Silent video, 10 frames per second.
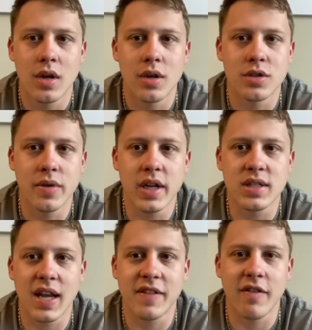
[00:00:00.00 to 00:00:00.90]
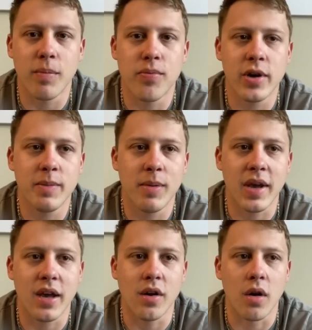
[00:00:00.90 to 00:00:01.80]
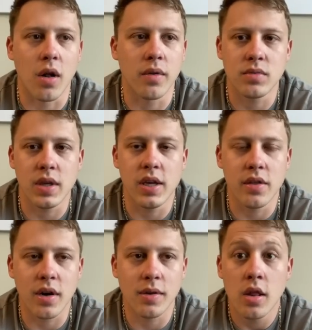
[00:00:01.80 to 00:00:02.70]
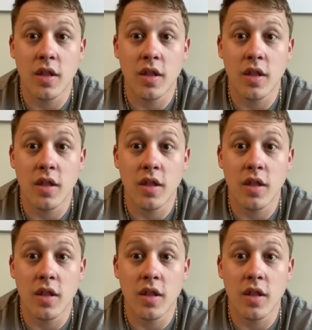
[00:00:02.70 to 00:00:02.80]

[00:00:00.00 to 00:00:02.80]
So he doesn't have to have a premium hand at all either.